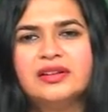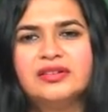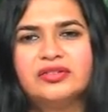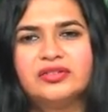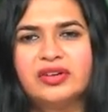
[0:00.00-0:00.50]

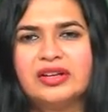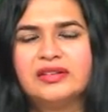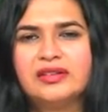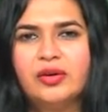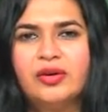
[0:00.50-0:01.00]

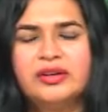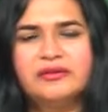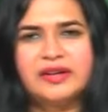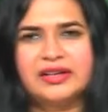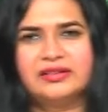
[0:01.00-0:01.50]
strength or
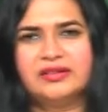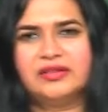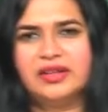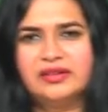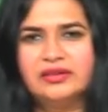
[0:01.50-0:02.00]
effectiveness.